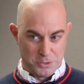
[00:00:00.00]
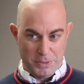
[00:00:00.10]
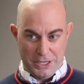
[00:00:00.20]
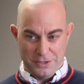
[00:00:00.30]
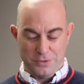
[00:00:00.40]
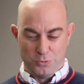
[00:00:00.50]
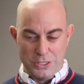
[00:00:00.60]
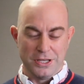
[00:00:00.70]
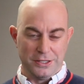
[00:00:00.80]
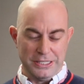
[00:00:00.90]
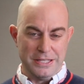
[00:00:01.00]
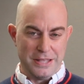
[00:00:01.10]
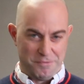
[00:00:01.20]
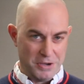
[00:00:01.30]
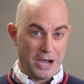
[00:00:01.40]
but recently
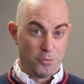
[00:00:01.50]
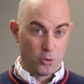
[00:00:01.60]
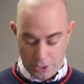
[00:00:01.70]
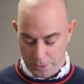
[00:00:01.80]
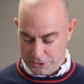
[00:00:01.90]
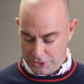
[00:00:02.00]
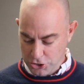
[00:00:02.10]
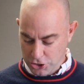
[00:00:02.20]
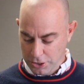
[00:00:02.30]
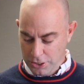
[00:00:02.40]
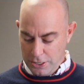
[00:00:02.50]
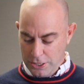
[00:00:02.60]
they've got more competition.